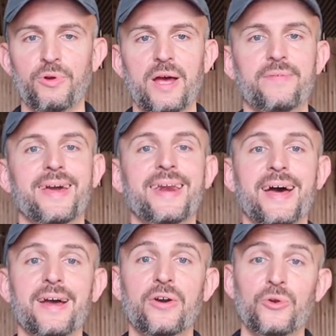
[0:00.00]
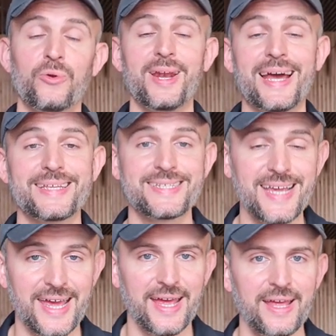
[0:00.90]
we have Grand Cru
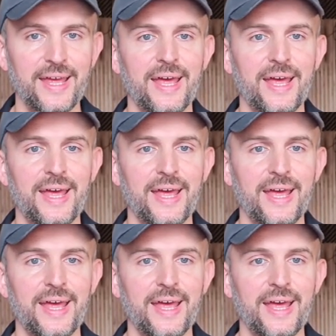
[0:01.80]
Classé,